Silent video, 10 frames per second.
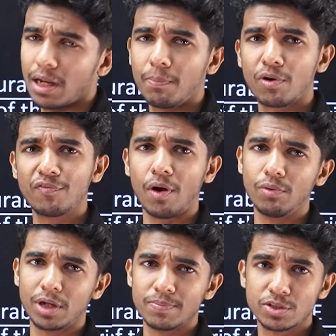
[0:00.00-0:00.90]
number of
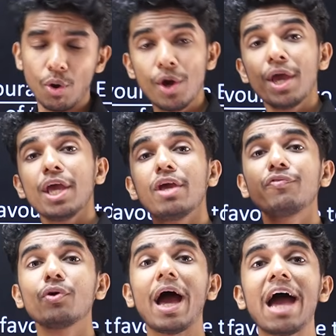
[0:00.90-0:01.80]
outcomes. So
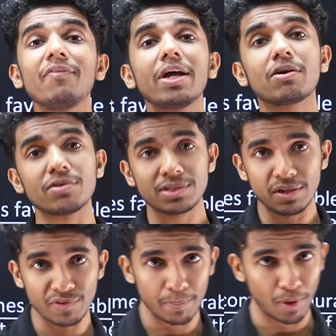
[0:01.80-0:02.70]
if you have a
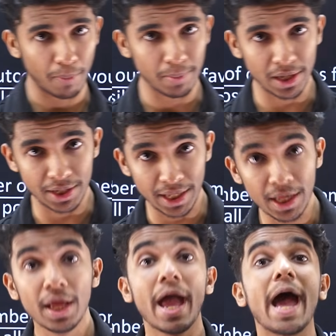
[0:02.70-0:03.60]
question from probability
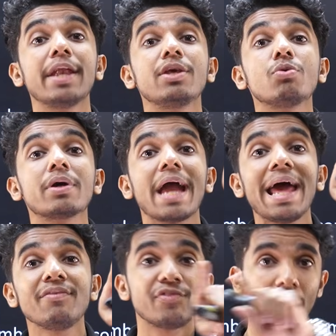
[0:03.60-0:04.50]
and you
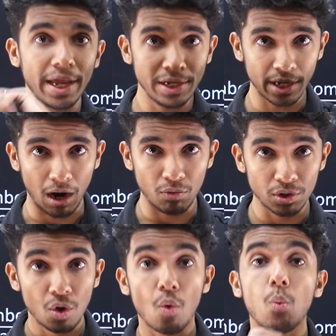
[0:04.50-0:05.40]
can find out
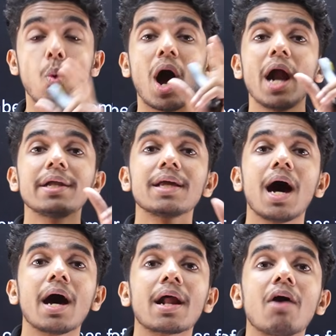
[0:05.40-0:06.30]
what
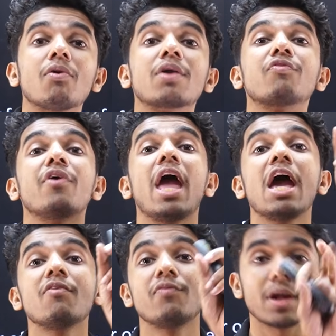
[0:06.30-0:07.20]
are our
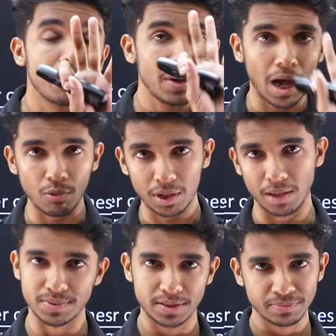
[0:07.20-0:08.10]
favorable
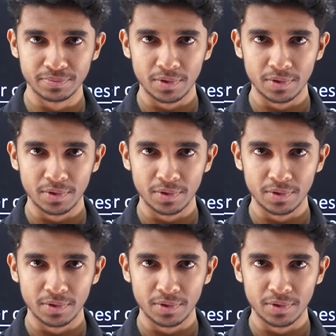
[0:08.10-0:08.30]
outcomes,